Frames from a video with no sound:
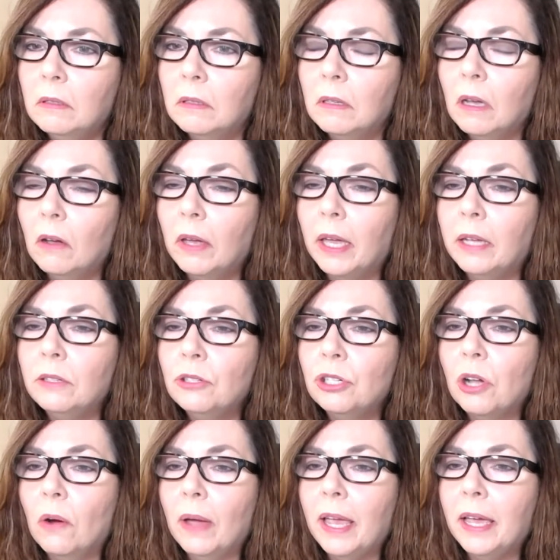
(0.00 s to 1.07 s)
Okay,
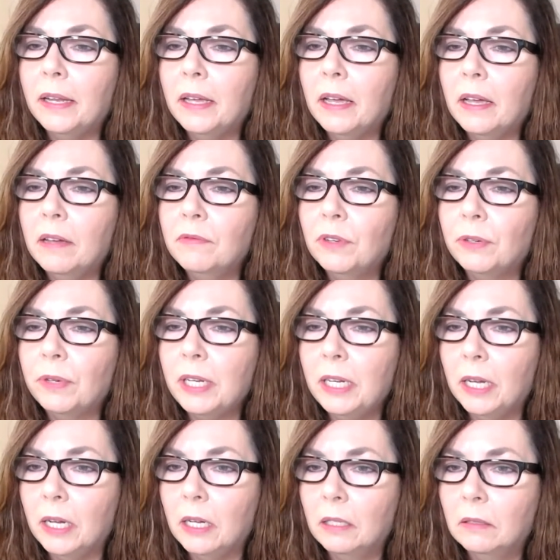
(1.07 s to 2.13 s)
Joanna
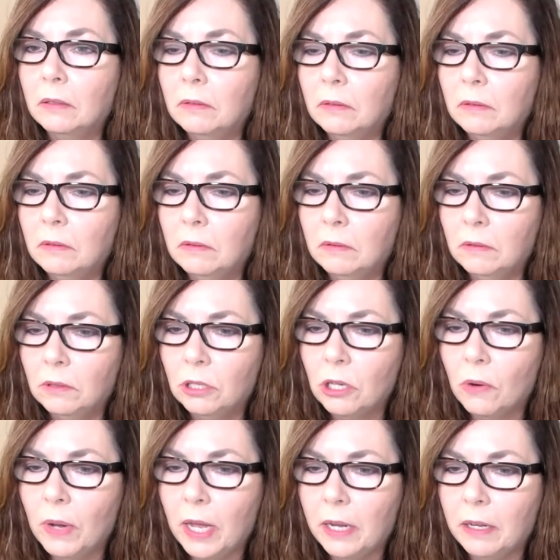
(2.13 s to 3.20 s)
Verena.
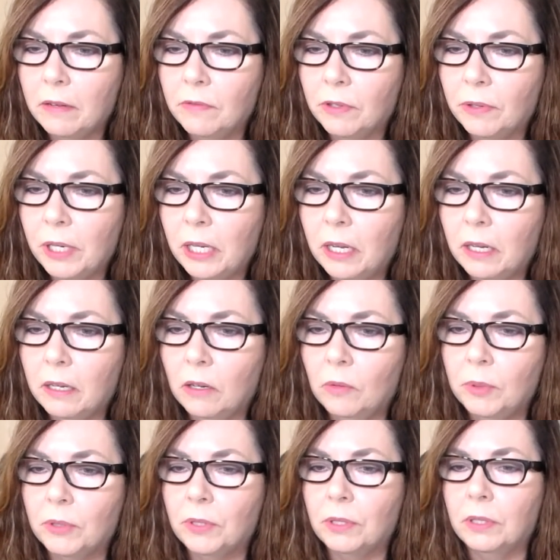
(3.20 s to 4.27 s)
Joanna Verena, I hope
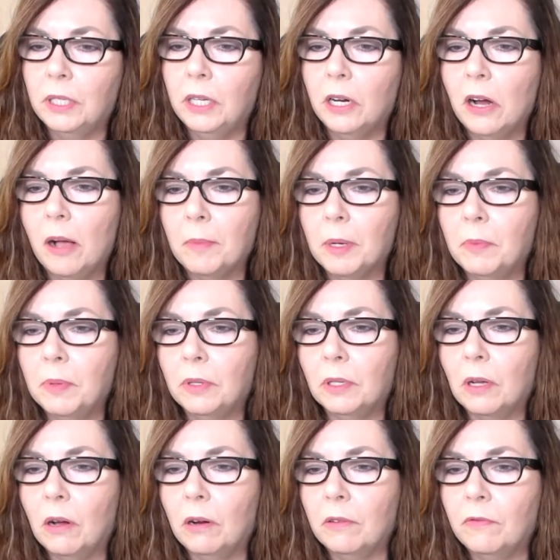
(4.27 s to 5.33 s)
you're still here. I'm going to pull a
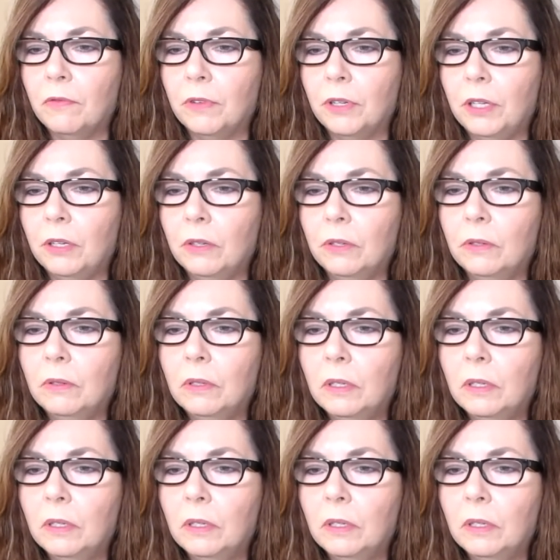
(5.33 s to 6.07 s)
card for you.